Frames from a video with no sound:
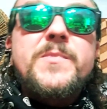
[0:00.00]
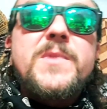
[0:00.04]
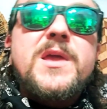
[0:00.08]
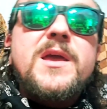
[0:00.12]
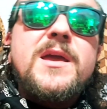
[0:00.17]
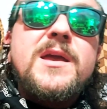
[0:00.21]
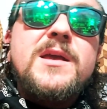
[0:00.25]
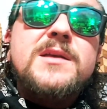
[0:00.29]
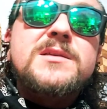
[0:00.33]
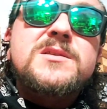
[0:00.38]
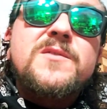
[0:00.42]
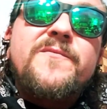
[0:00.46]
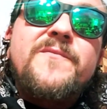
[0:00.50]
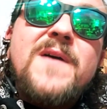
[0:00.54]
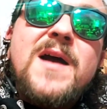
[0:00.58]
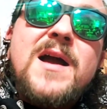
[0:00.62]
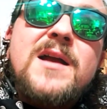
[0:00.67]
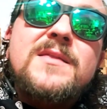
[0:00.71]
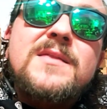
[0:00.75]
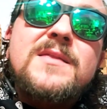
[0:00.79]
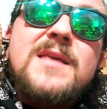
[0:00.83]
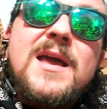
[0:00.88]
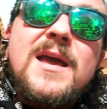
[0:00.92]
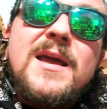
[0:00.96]
is the
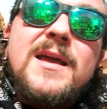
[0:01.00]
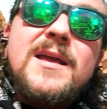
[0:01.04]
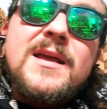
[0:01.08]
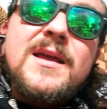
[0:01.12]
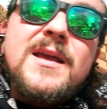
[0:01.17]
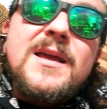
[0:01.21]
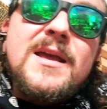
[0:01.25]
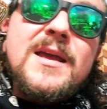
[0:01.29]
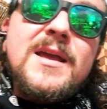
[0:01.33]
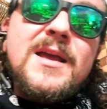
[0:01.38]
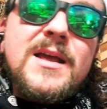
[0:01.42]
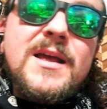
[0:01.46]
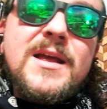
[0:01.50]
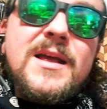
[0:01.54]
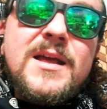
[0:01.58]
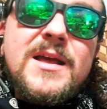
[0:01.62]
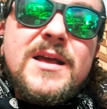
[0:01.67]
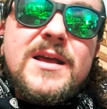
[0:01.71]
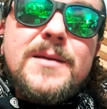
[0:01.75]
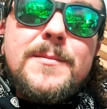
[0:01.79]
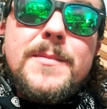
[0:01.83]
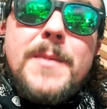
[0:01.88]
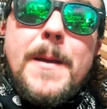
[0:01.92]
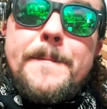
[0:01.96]
fact that
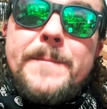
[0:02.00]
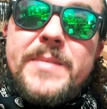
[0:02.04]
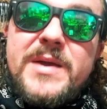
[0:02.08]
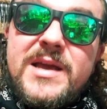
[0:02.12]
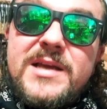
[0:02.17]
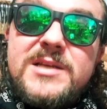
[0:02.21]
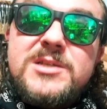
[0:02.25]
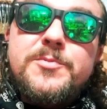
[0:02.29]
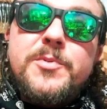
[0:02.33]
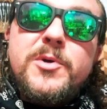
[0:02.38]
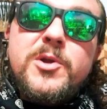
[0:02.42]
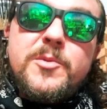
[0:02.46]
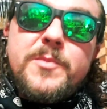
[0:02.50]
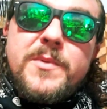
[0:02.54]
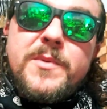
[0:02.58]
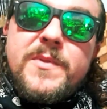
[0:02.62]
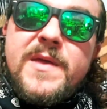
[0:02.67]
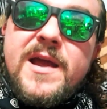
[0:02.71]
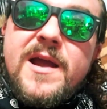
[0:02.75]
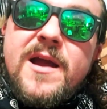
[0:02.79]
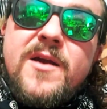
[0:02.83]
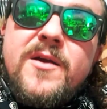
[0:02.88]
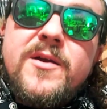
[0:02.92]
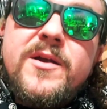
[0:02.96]
the pings put him in
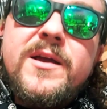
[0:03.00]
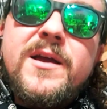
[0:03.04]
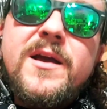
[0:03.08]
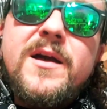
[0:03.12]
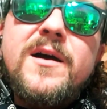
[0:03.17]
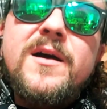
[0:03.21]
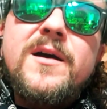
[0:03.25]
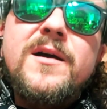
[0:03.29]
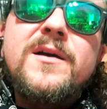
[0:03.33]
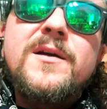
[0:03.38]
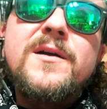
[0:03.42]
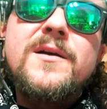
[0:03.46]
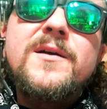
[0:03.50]
the area,